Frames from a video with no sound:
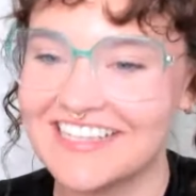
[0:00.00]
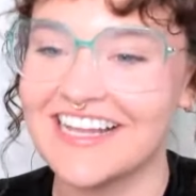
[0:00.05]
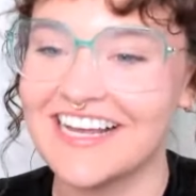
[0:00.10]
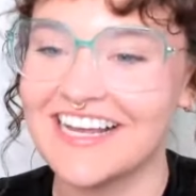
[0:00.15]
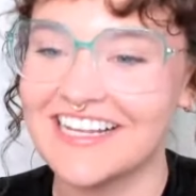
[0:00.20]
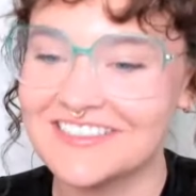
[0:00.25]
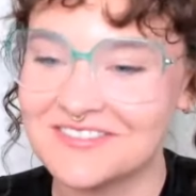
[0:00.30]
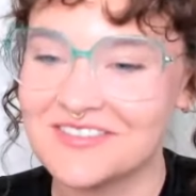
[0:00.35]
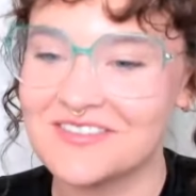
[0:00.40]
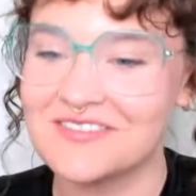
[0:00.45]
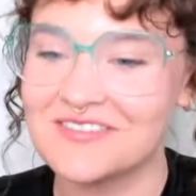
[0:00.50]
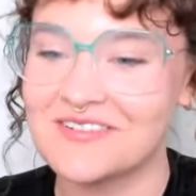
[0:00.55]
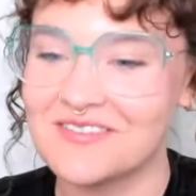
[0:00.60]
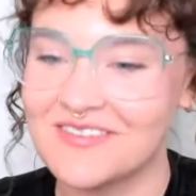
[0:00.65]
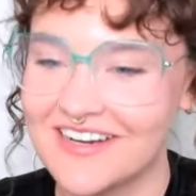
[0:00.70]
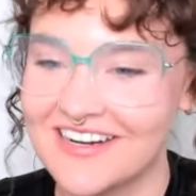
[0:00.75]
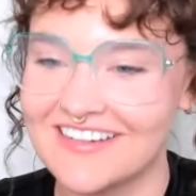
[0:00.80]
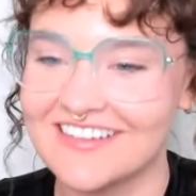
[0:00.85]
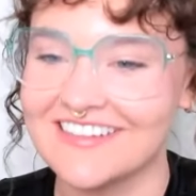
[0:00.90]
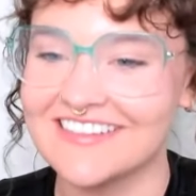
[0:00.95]
That's what we're
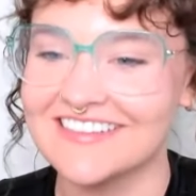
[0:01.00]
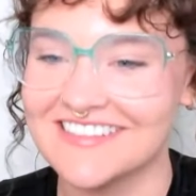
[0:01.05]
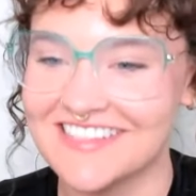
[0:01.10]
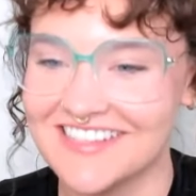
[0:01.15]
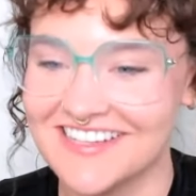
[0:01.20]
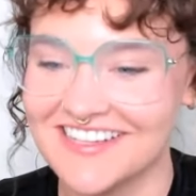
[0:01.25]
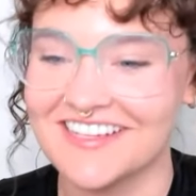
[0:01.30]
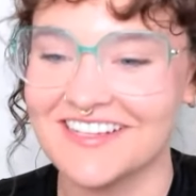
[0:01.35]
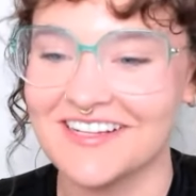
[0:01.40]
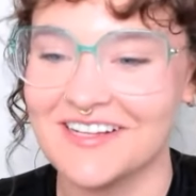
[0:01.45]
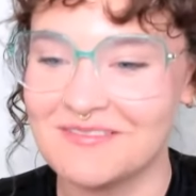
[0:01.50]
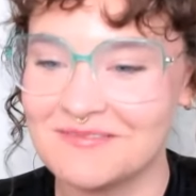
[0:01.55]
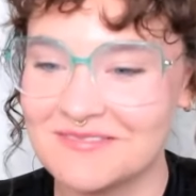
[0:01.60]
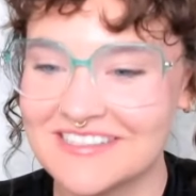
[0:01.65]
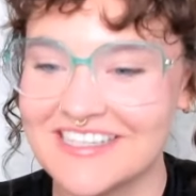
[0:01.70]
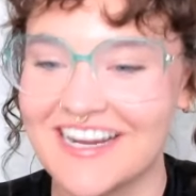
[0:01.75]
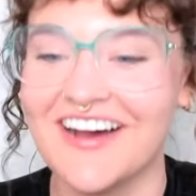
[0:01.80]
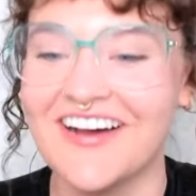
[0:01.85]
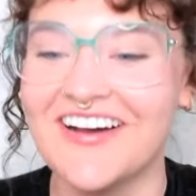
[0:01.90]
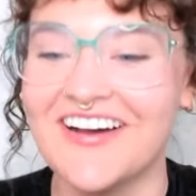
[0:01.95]
wearing to the club
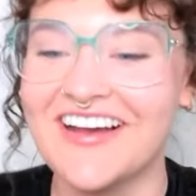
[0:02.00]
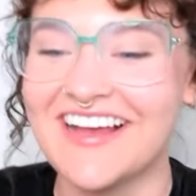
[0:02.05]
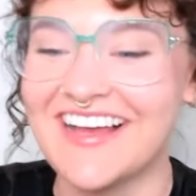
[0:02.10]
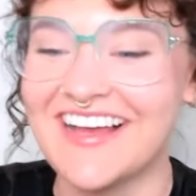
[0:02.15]
now.